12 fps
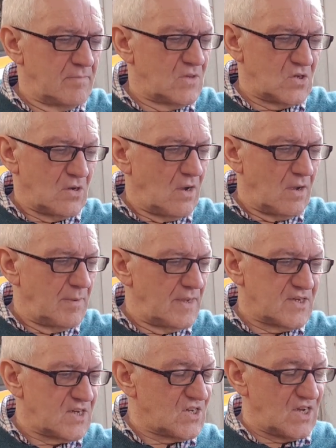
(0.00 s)
So
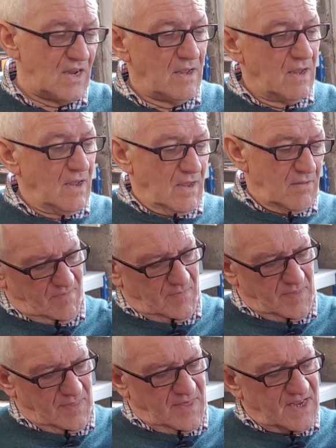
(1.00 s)
as I say,
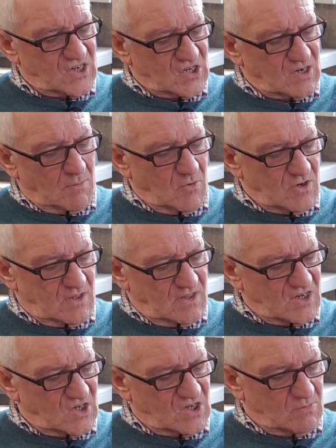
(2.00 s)
this is
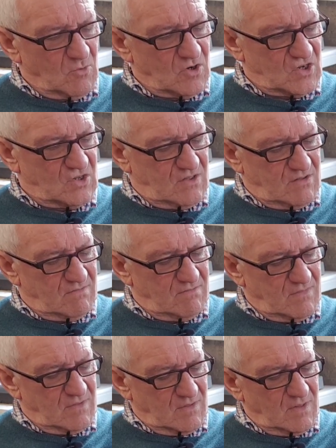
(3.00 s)
much.
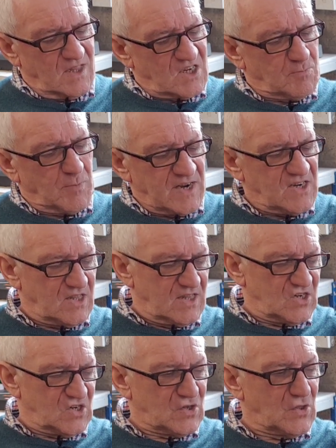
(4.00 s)
The list price in
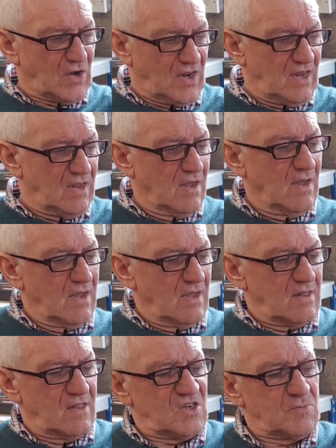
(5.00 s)
this is 3.
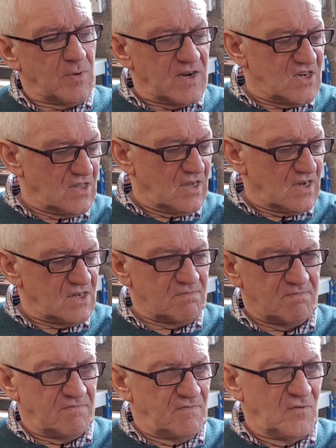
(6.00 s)
List price in that is
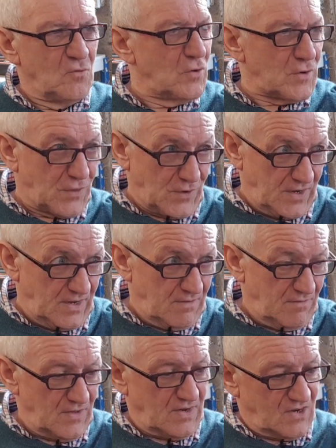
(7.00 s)
4.3.
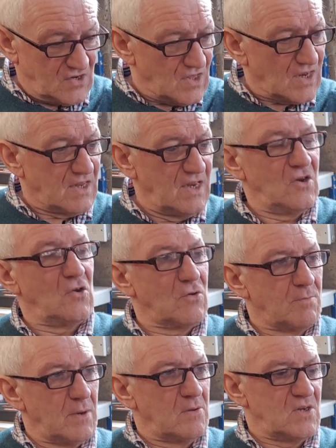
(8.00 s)
There's
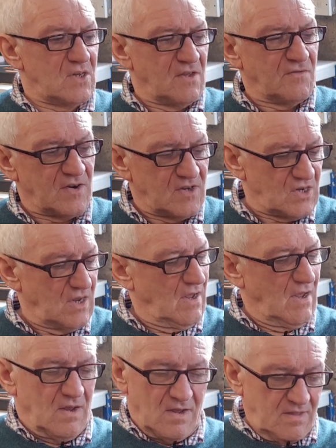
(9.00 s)
£1,300 of difference.
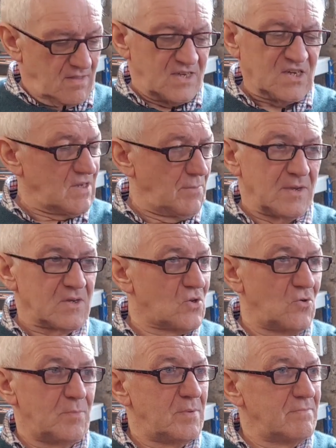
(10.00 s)
This is a better
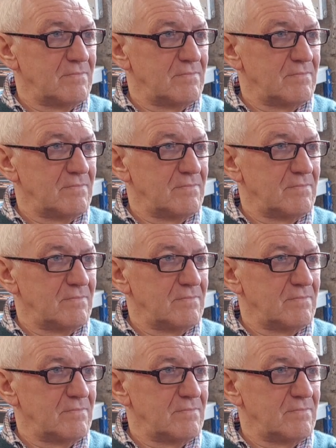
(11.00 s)
scope.